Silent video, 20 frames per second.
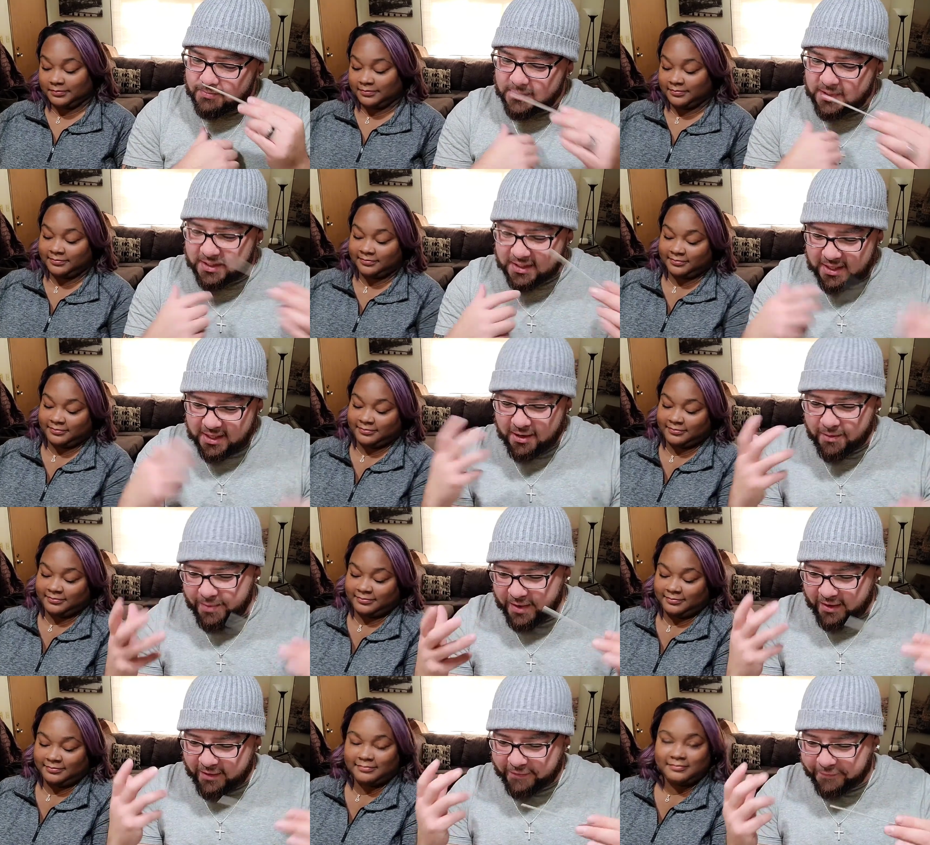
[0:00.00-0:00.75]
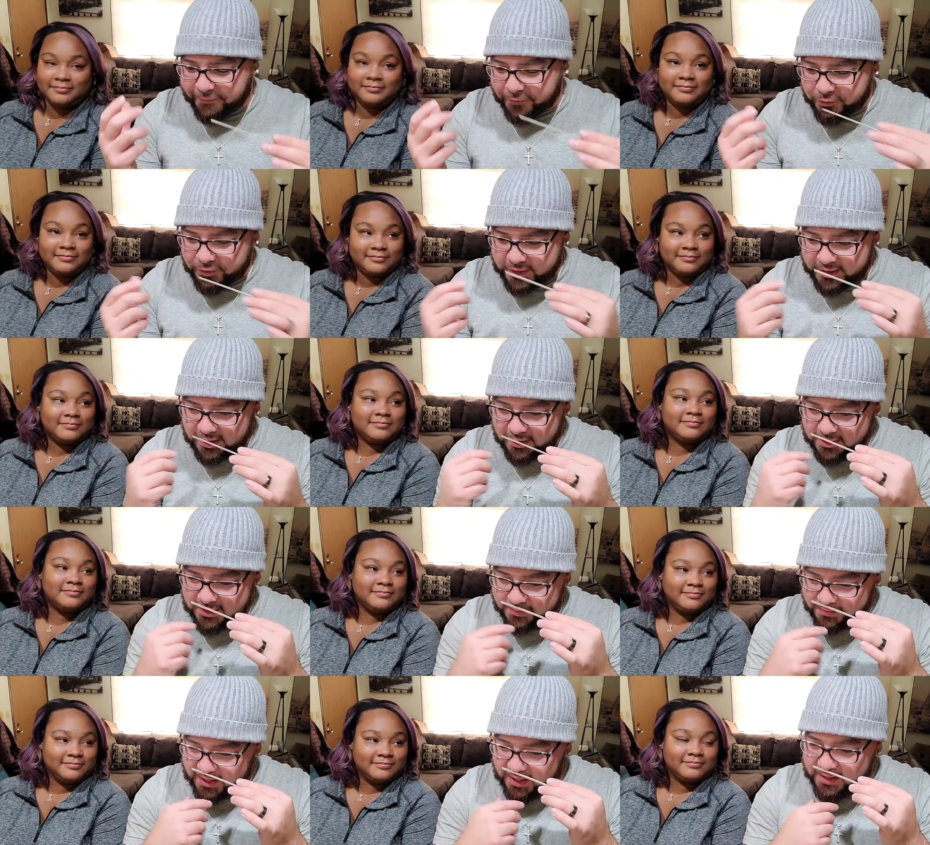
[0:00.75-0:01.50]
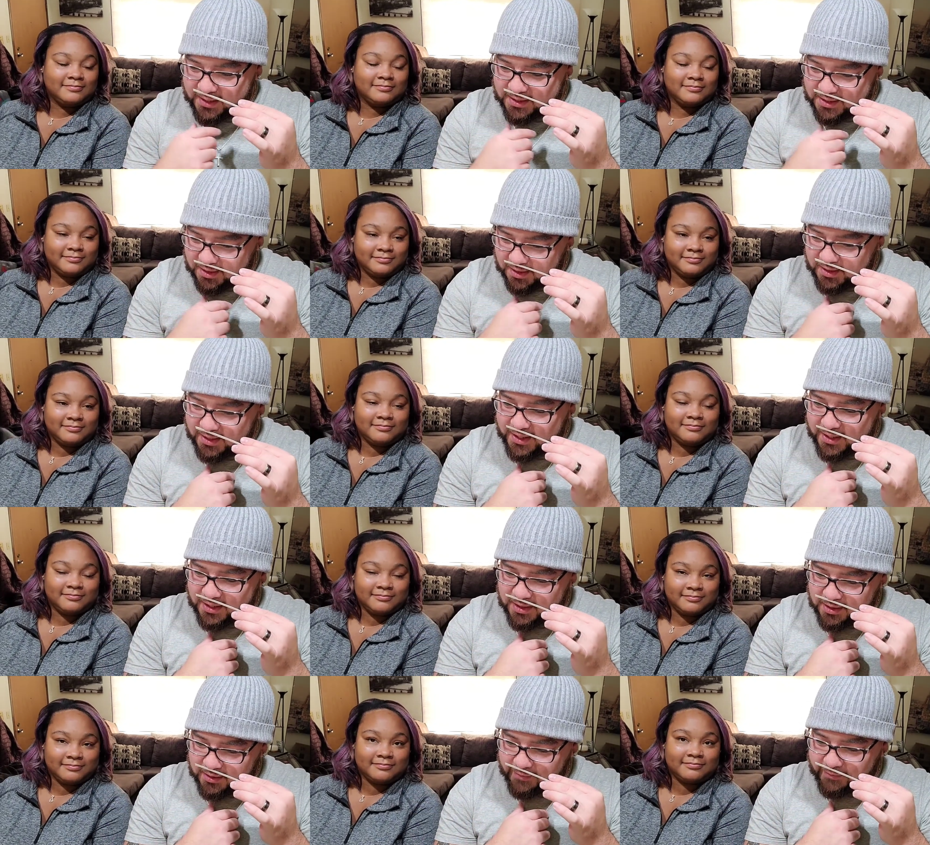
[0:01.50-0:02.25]
Speaker 1: There's a little bit of fruity notes. I'm kind of starting to
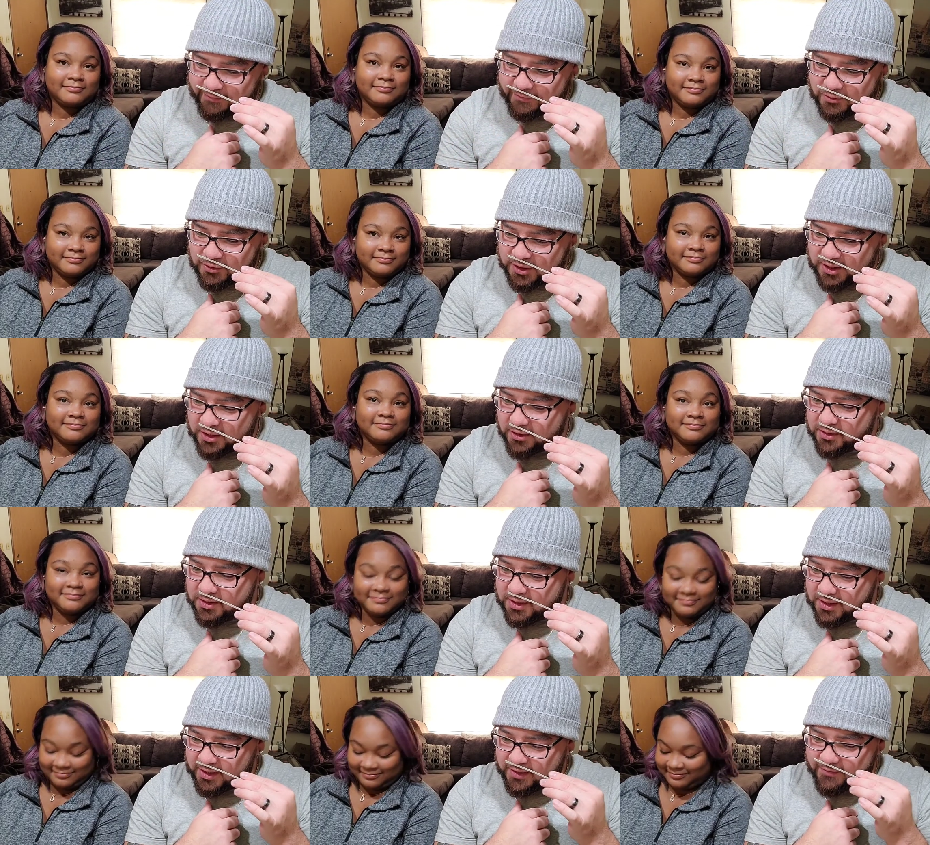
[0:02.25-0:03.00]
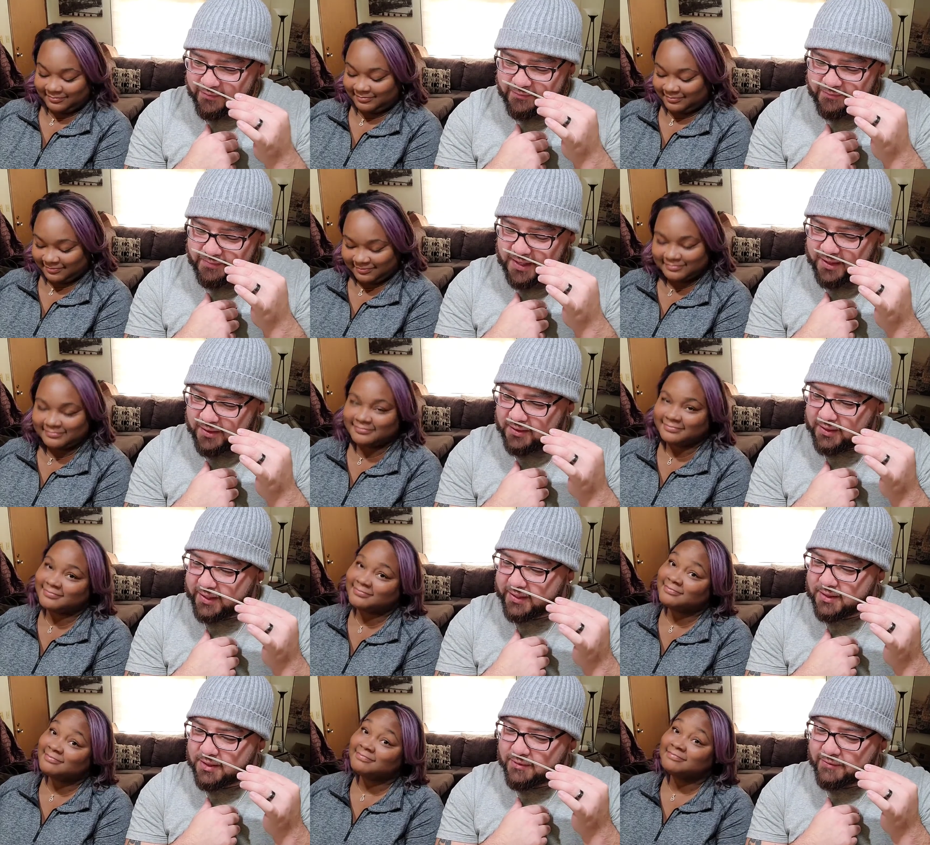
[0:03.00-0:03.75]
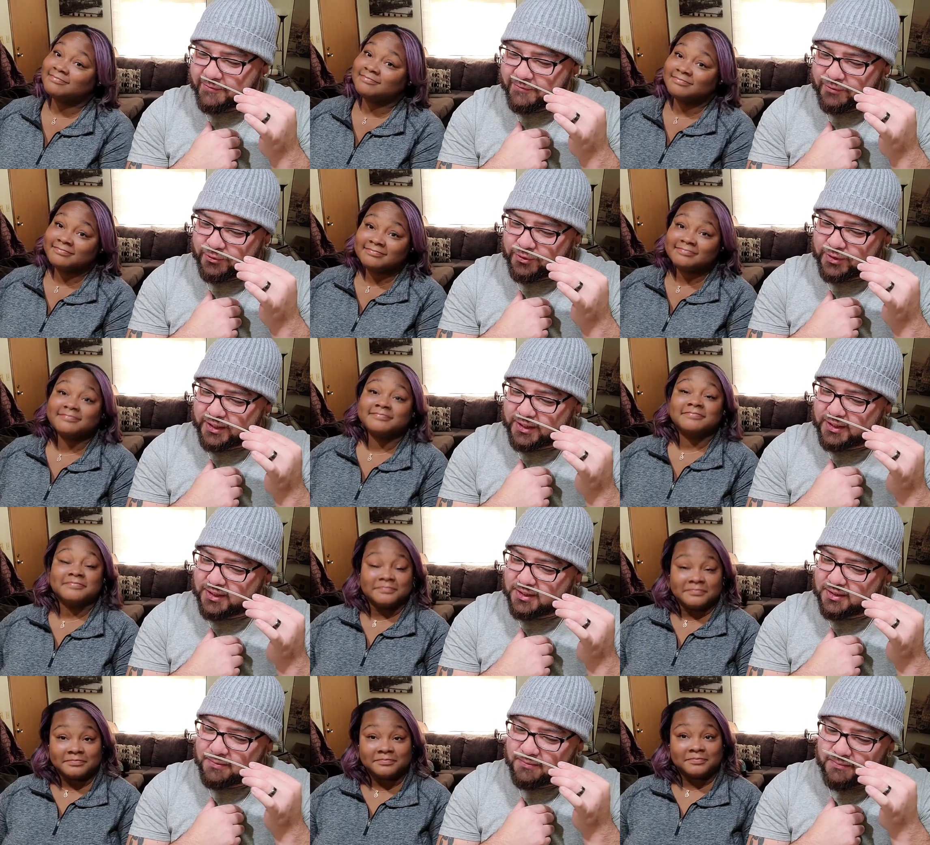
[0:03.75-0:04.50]
get a little fruity notes here now, like little
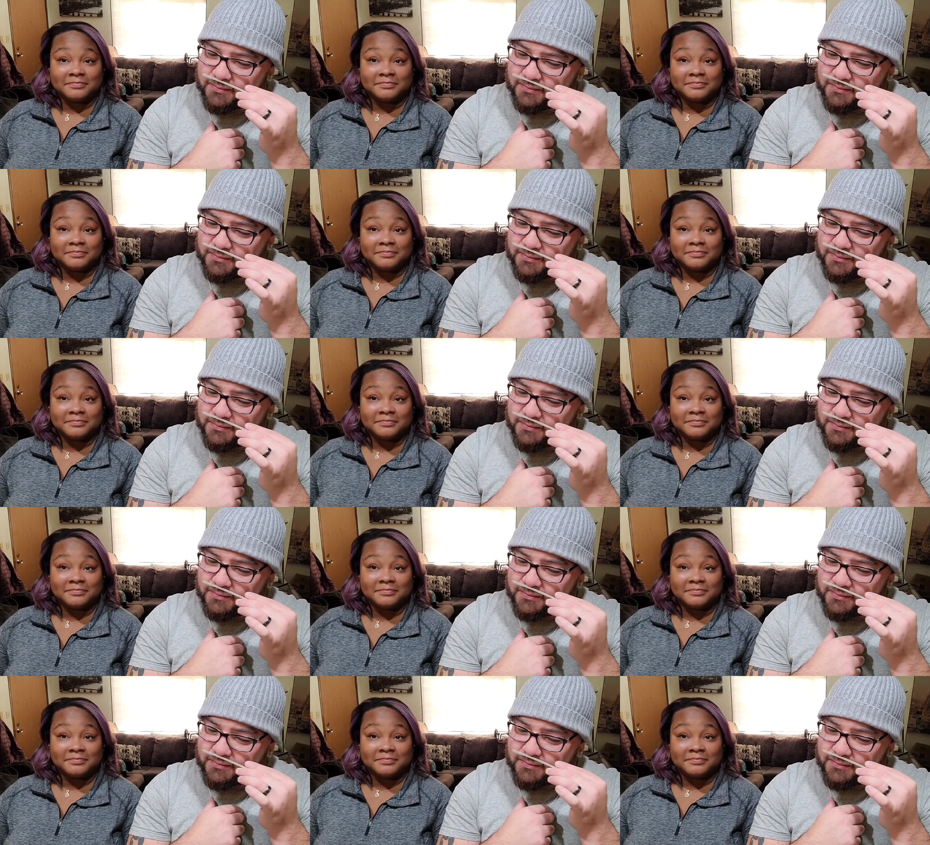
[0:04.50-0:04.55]
fruity.